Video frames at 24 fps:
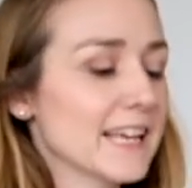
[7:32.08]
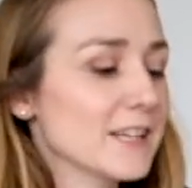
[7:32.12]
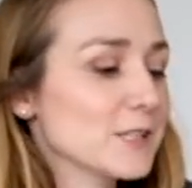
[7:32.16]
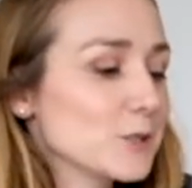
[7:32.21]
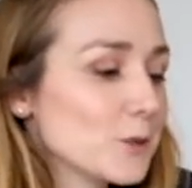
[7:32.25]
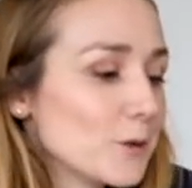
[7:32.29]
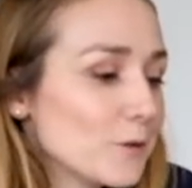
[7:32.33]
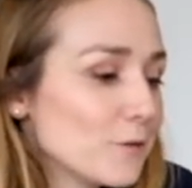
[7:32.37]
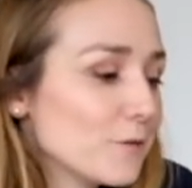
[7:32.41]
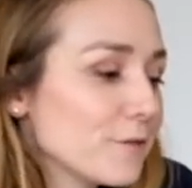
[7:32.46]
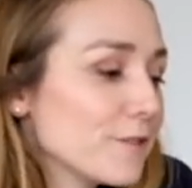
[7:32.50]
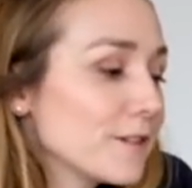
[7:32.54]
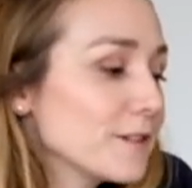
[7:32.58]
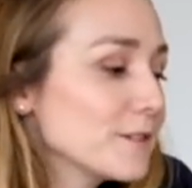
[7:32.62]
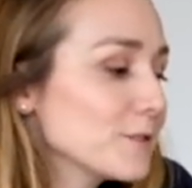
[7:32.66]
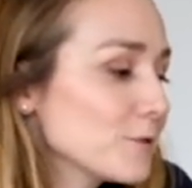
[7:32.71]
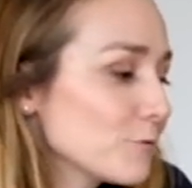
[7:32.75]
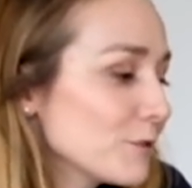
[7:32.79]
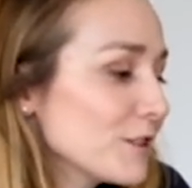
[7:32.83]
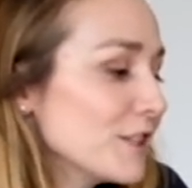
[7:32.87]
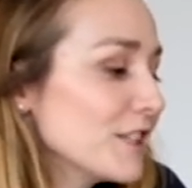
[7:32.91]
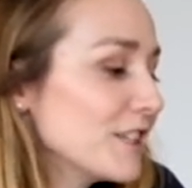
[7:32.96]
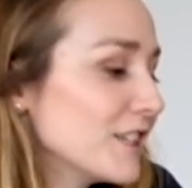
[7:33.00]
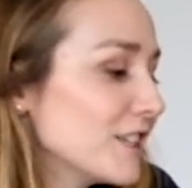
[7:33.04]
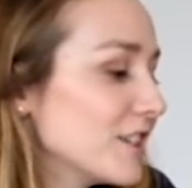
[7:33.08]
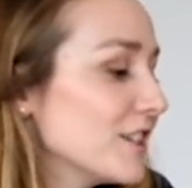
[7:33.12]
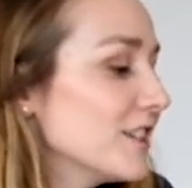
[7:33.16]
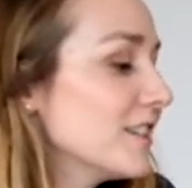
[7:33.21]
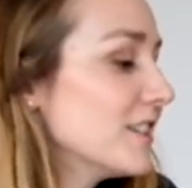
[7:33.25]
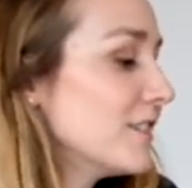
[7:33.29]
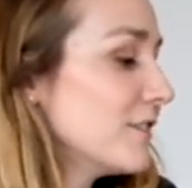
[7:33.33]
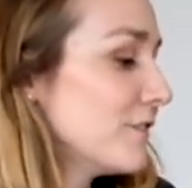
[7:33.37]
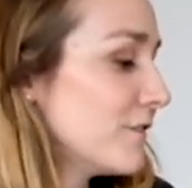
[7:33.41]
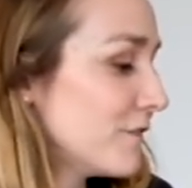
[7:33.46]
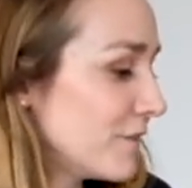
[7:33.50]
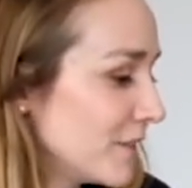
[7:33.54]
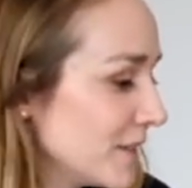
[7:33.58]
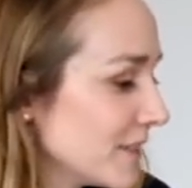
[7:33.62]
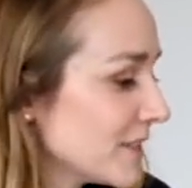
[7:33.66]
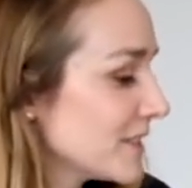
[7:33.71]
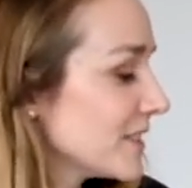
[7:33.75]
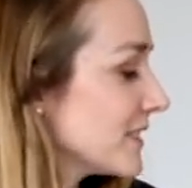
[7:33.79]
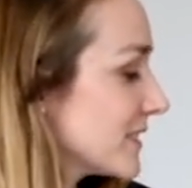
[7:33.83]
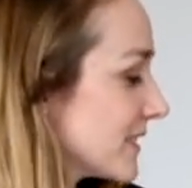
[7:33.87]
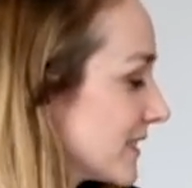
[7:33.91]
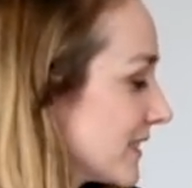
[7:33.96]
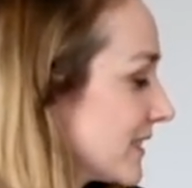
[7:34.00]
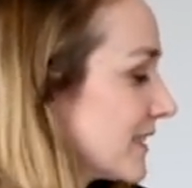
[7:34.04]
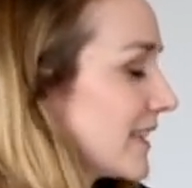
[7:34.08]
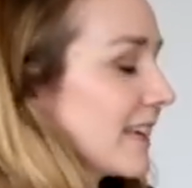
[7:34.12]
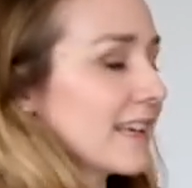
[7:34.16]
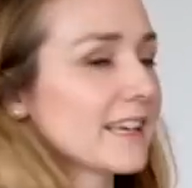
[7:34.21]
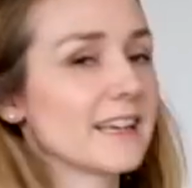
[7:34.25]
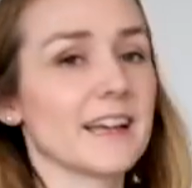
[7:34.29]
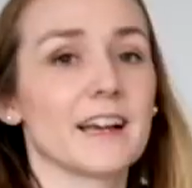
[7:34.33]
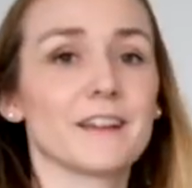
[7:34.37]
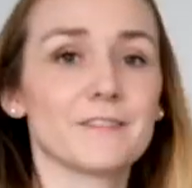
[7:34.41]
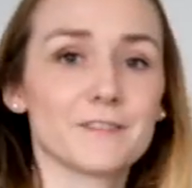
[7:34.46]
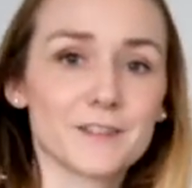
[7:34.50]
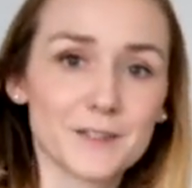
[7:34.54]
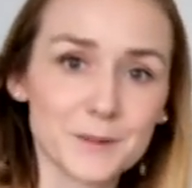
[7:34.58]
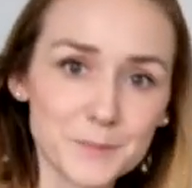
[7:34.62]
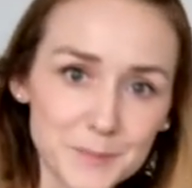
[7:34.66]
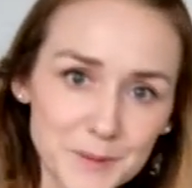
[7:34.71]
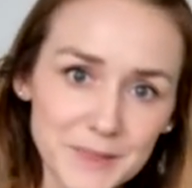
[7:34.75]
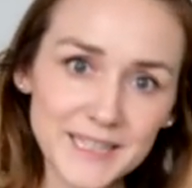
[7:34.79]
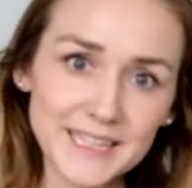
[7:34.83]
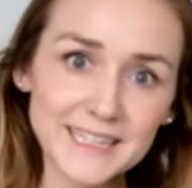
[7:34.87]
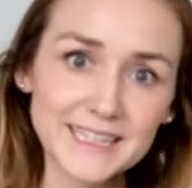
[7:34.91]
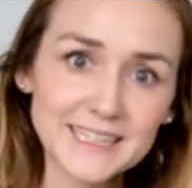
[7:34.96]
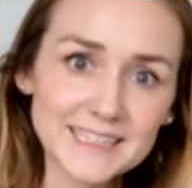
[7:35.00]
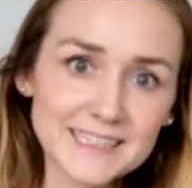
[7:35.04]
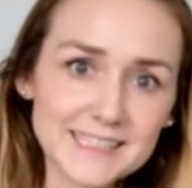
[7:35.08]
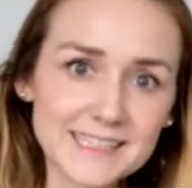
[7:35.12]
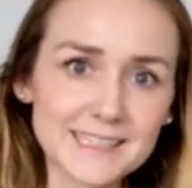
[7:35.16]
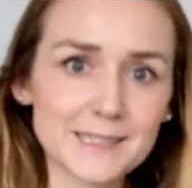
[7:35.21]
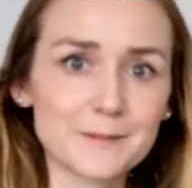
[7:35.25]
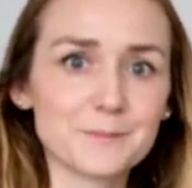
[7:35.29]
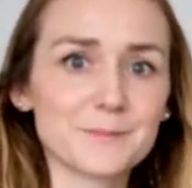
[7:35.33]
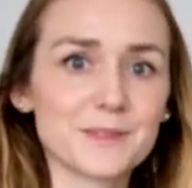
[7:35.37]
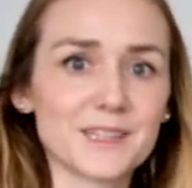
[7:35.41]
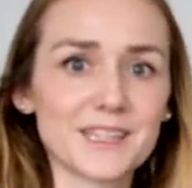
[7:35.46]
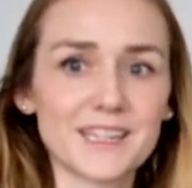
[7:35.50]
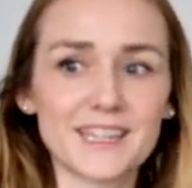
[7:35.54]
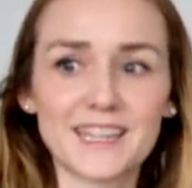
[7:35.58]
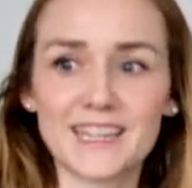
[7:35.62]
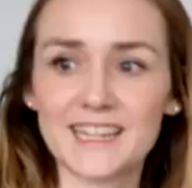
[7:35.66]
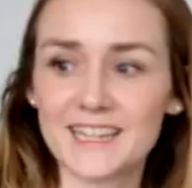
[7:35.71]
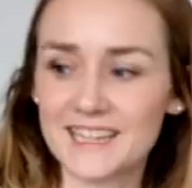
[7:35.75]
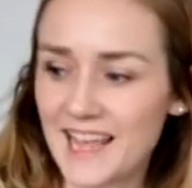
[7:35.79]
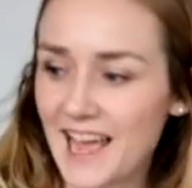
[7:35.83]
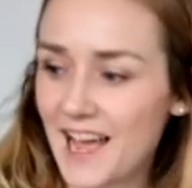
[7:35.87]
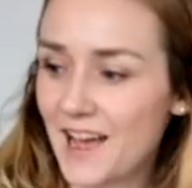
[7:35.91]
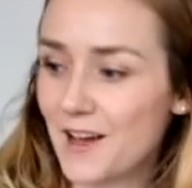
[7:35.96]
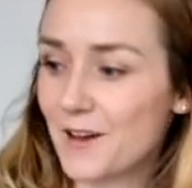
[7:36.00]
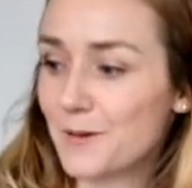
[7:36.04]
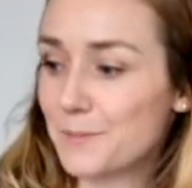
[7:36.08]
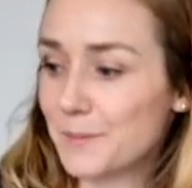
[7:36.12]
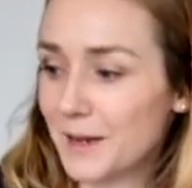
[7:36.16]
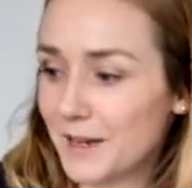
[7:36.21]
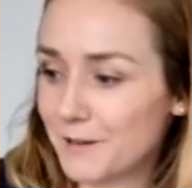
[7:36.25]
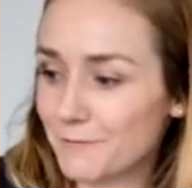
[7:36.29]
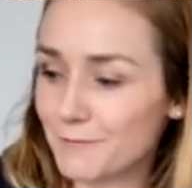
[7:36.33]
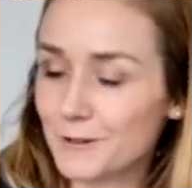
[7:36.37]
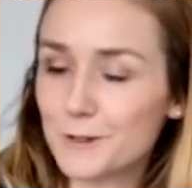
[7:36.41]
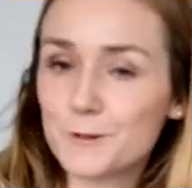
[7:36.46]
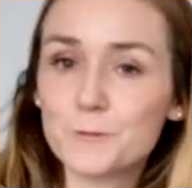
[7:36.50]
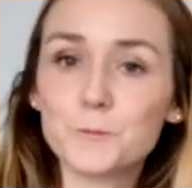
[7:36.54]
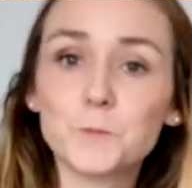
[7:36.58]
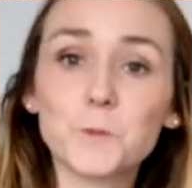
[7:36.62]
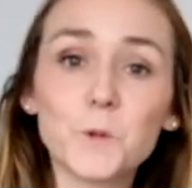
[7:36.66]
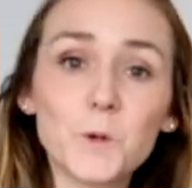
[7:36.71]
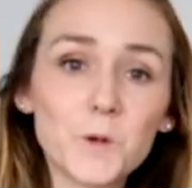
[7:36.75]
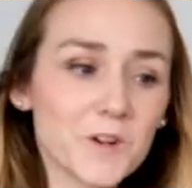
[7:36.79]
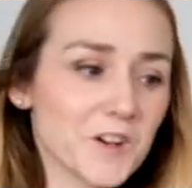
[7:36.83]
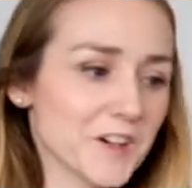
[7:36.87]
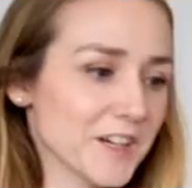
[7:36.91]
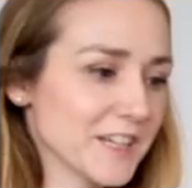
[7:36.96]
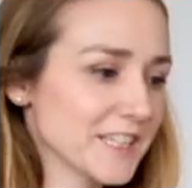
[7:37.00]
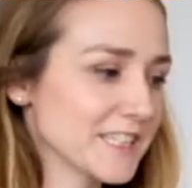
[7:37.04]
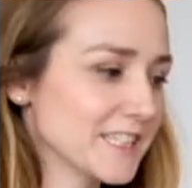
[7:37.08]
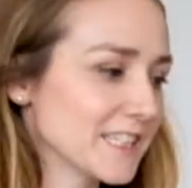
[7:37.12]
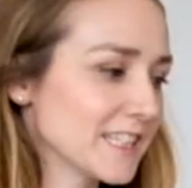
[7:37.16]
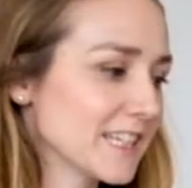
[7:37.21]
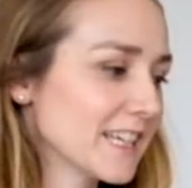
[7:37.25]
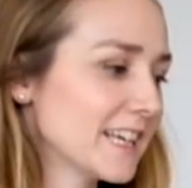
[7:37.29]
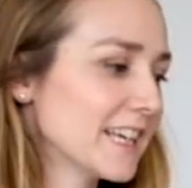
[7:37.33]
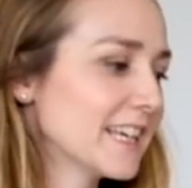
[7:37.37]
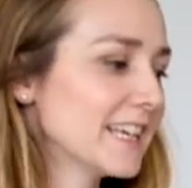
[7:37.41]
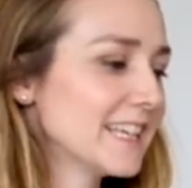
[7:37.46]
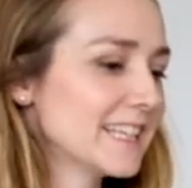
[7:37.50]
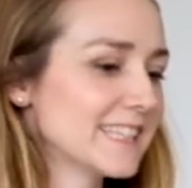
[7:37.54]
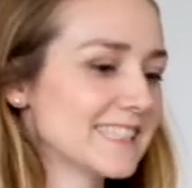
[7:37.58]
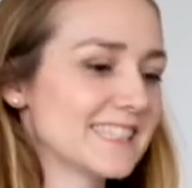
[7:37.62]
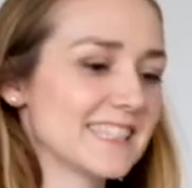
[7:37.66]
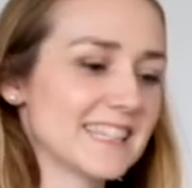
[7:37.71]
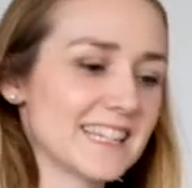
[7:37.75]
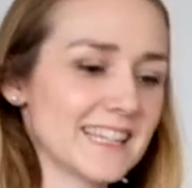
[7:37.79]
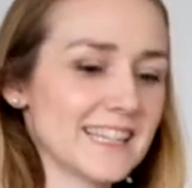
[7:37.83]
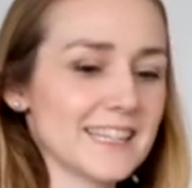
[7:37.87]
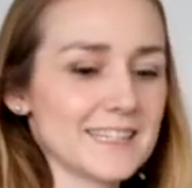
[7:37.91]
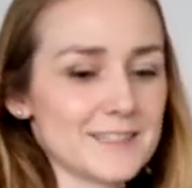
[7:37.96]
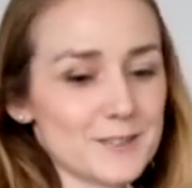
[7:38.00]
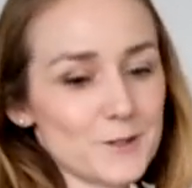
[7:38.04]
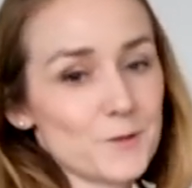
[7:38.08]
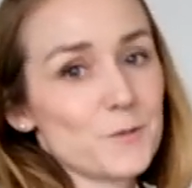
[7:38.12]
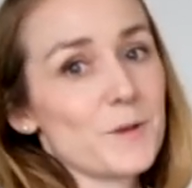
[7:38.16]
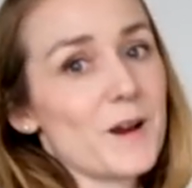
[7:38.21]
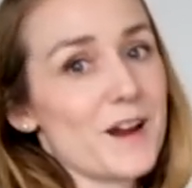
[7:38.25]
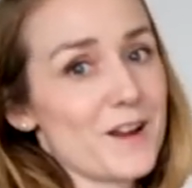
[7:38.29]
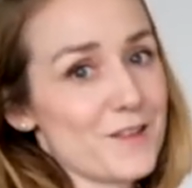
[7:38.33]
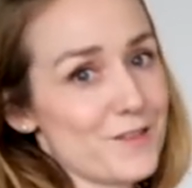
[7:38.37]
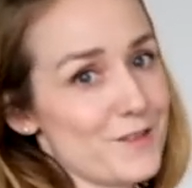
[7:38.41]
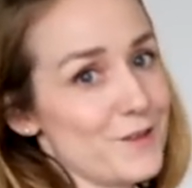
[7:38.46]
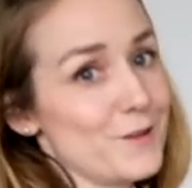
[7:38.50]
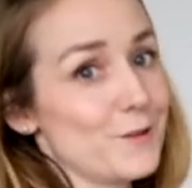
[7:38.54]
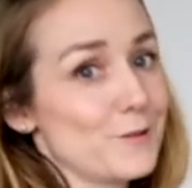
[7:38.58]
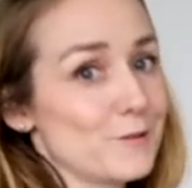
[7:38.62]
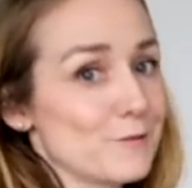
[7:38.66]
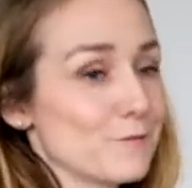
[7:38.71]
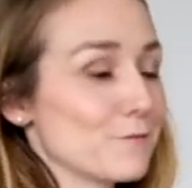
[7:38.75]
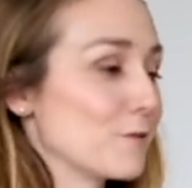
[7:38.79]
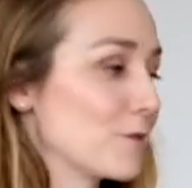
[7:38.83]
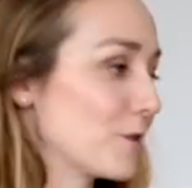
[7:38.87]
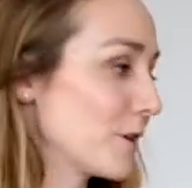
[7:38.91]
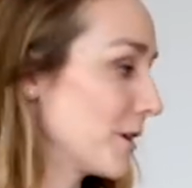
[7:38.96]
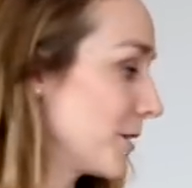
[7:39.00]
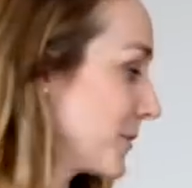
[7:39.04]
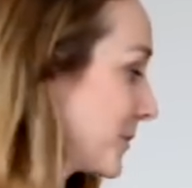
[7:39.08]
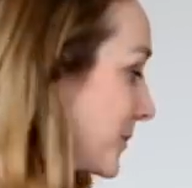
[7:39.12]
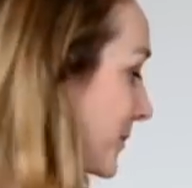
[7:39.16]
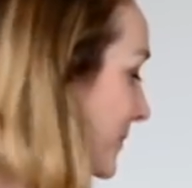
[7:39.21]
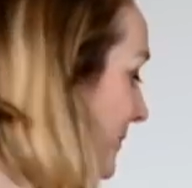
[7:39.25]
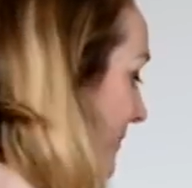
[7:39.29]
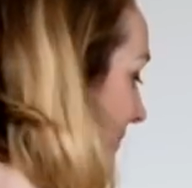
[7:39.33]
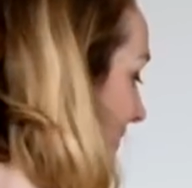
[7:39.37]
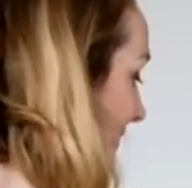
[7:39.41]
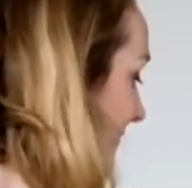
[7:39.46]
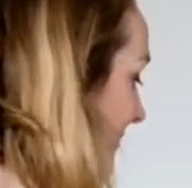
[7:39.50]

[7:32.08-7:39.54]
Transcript: So it feels really good. It feels like I've completed something, and now my reward is that I get to wear the uniform.